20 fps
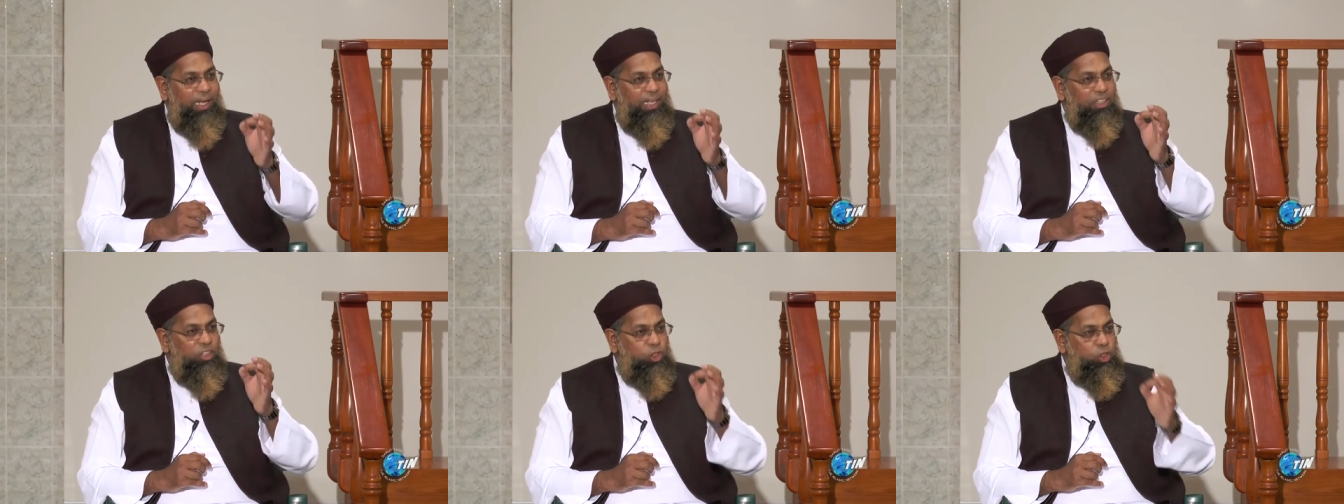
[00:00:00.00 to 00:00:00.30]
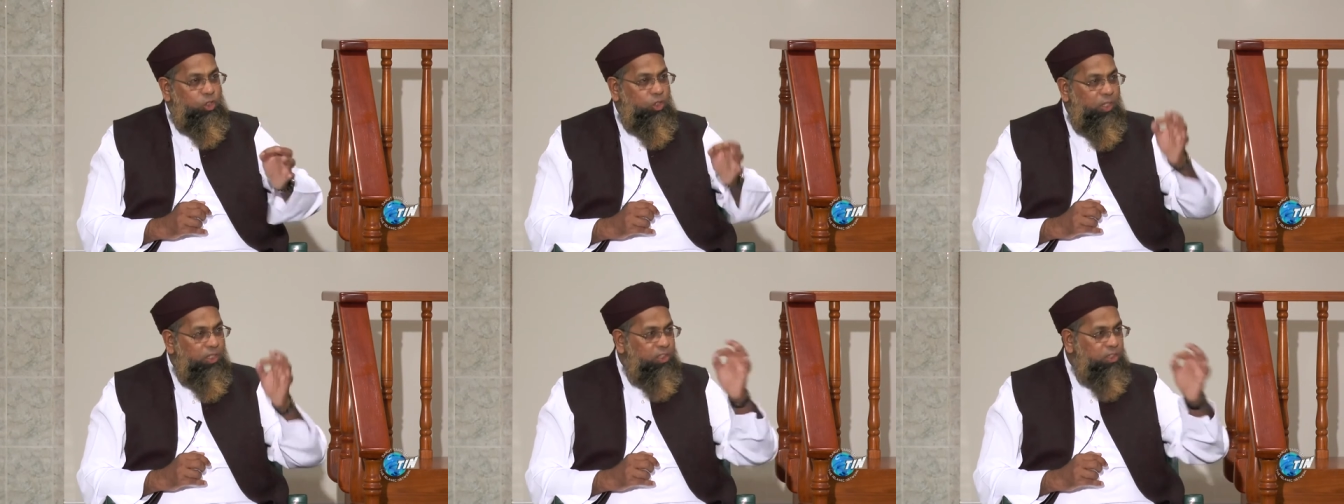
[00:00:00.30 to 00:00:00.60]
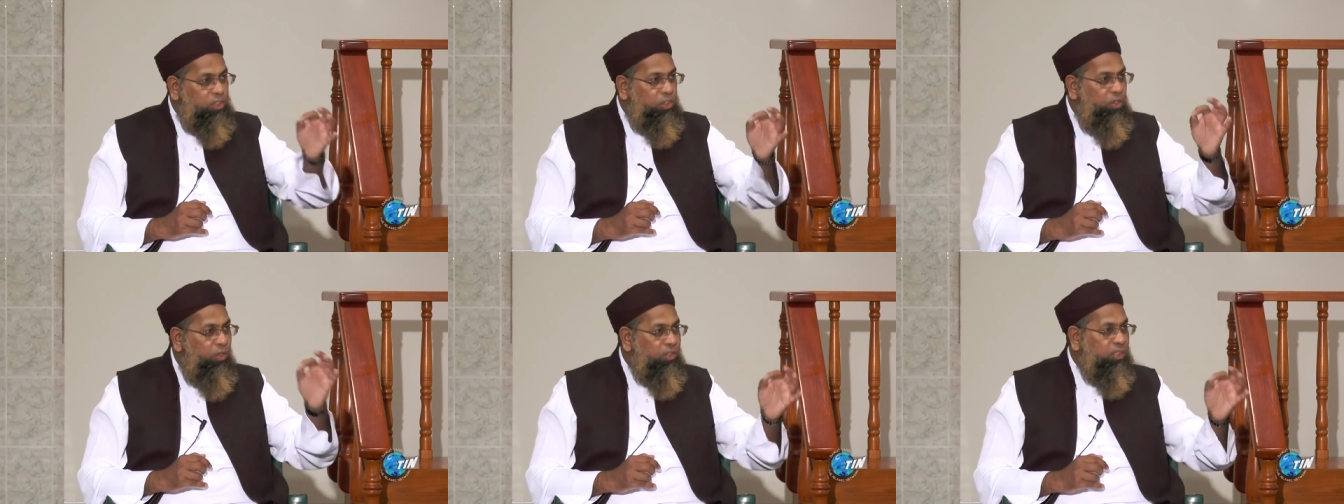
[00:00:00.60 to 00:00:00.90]

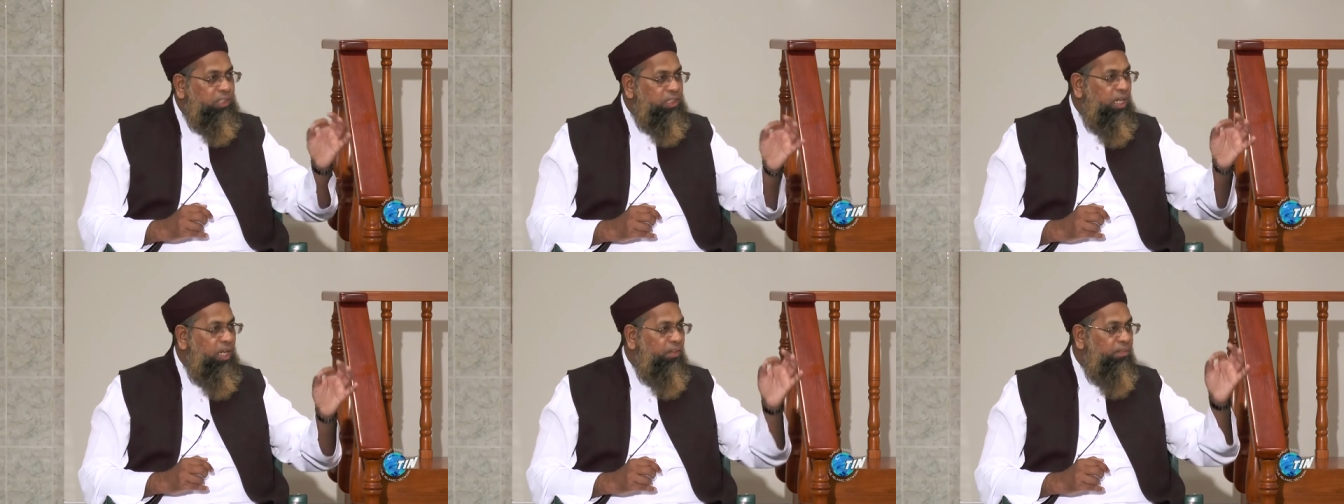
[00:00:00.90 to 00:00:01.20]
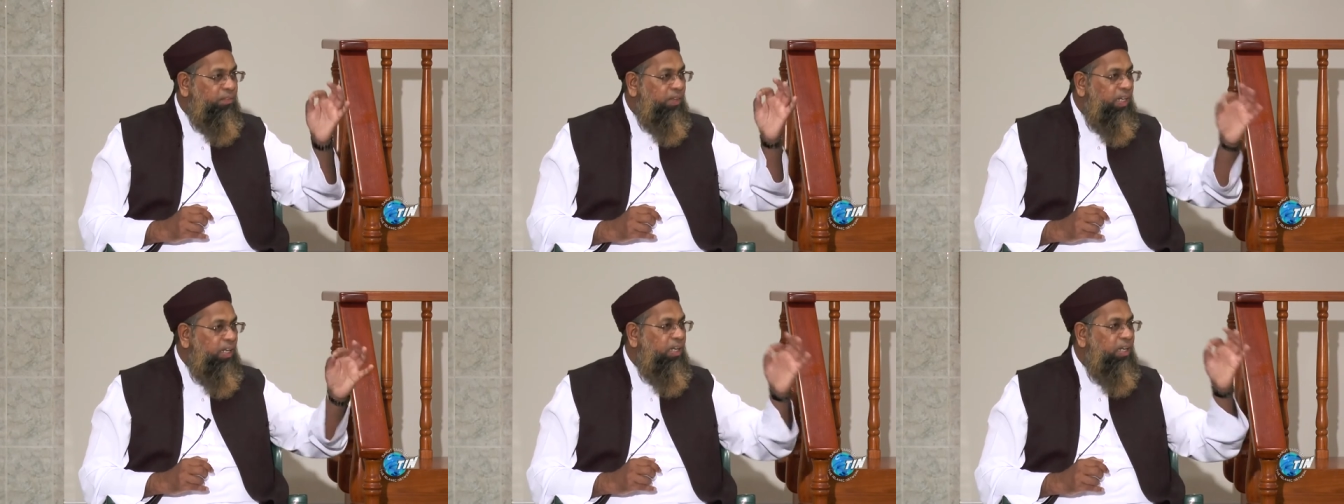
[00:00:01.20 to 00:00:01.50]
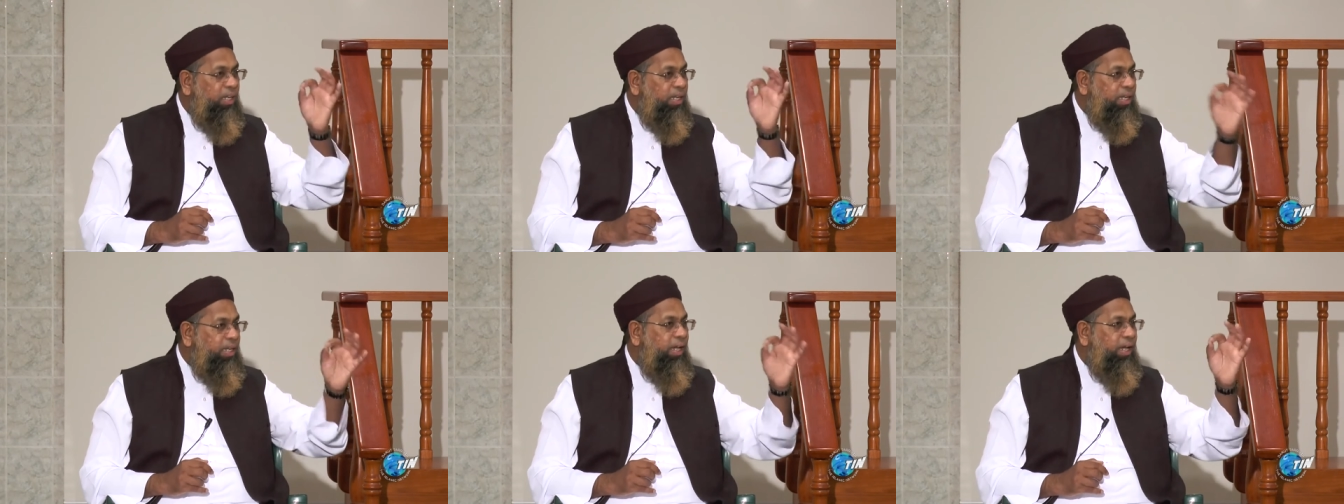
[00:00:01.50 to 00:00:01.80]
entrust yourself in
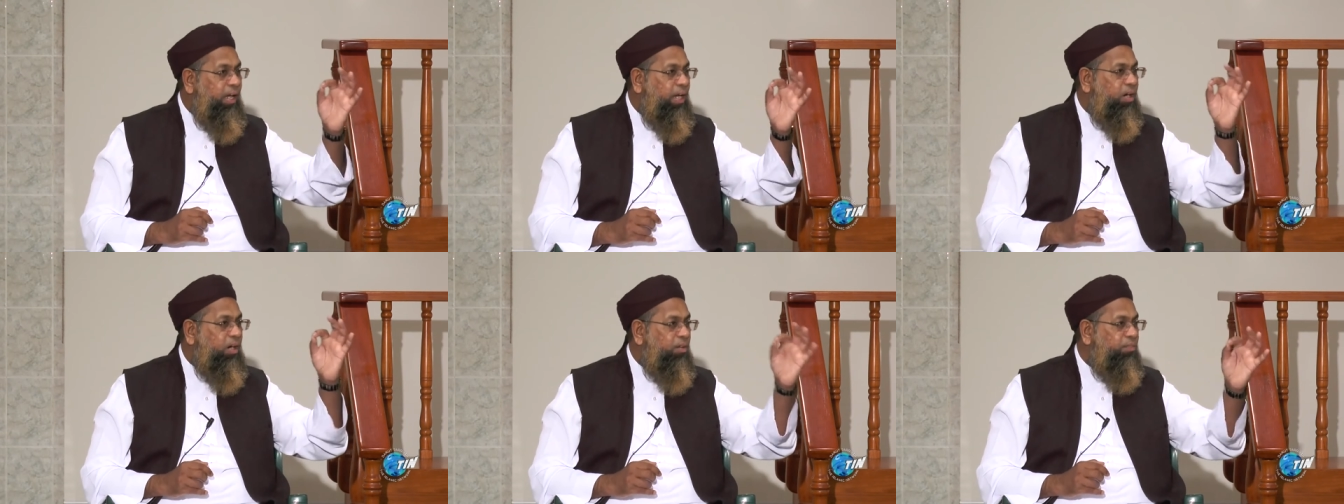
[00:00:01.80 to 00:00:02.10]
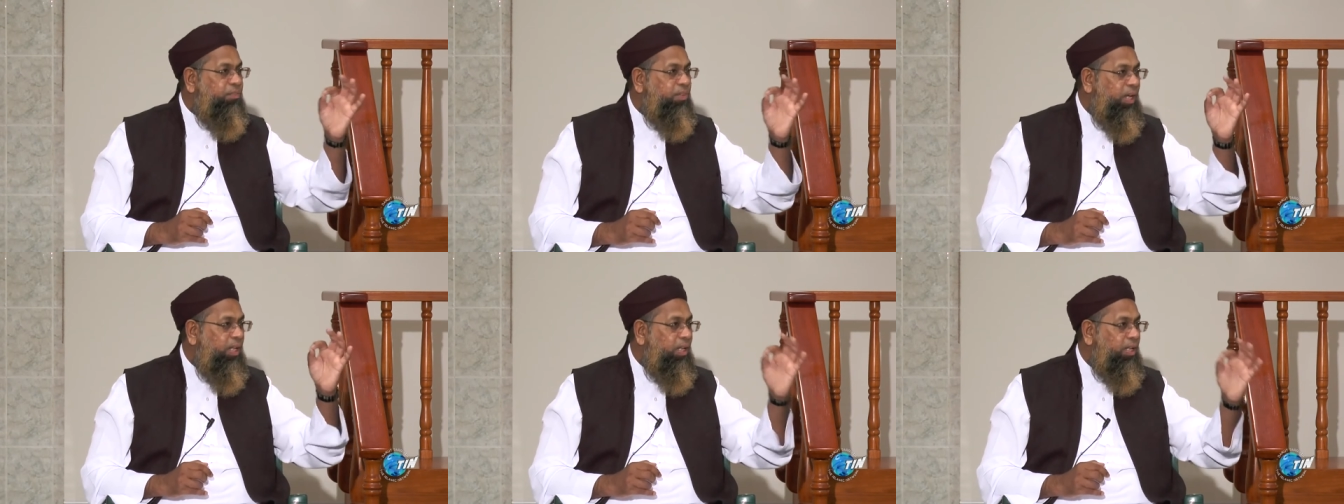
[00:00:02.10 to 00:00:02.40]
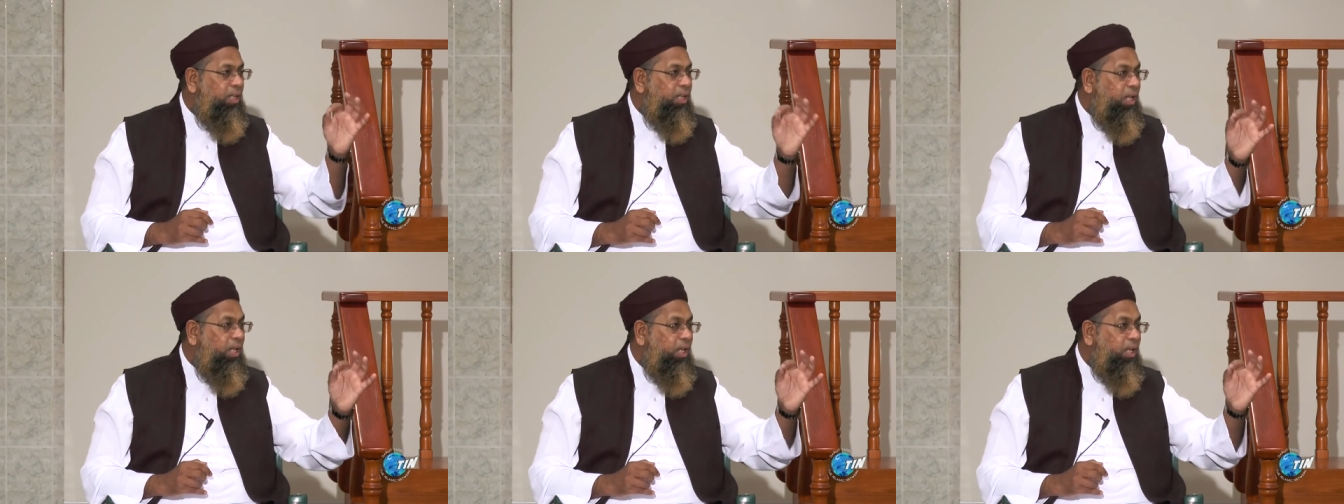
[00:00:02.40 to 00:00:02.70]
the care of
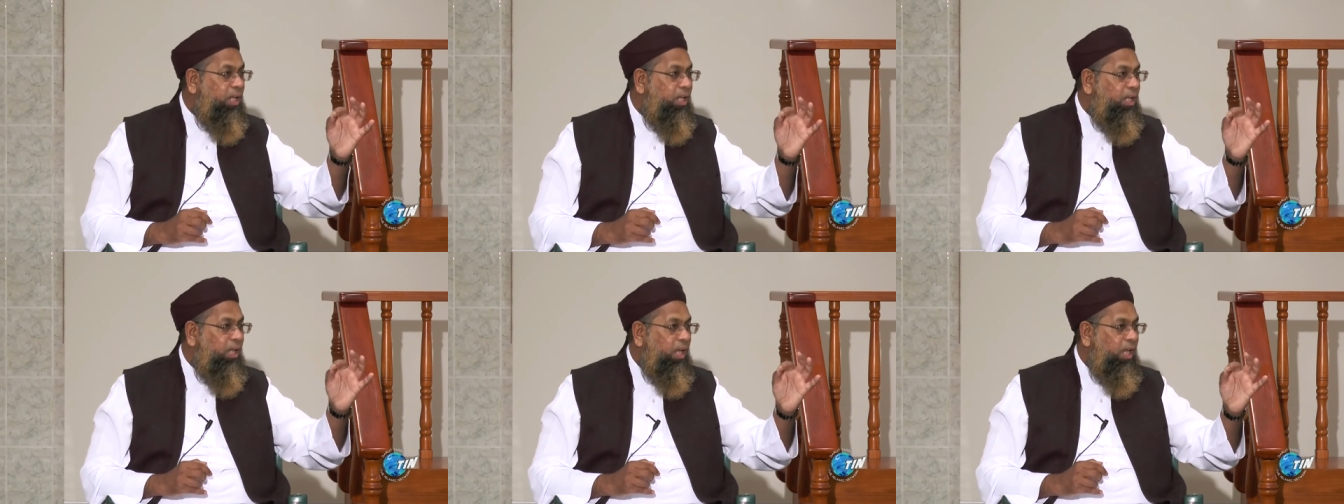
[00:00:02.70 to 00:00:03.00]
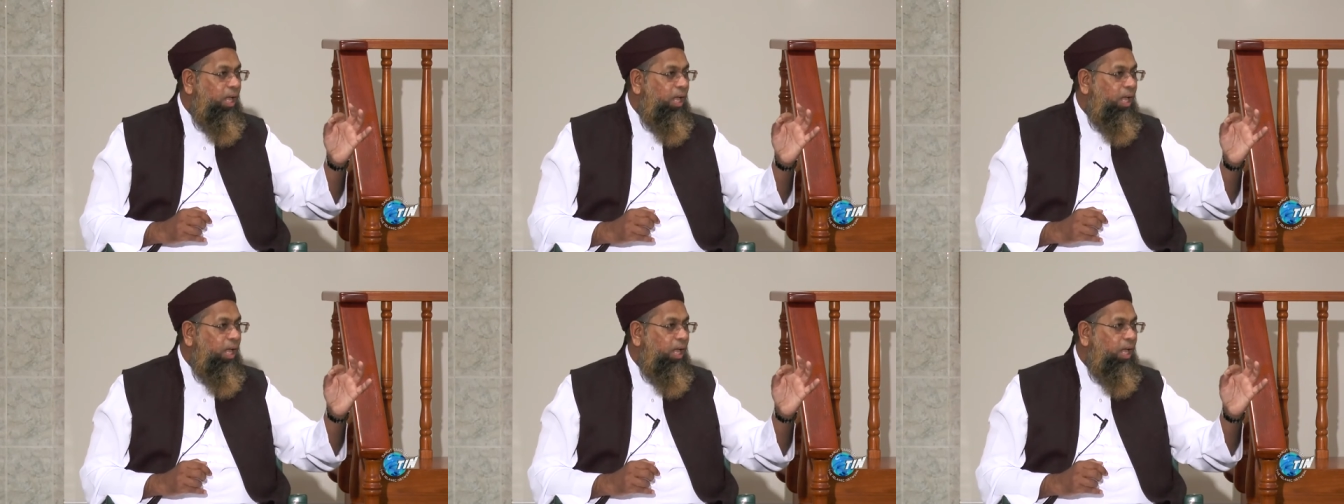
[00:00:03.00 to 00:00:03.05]
Allah,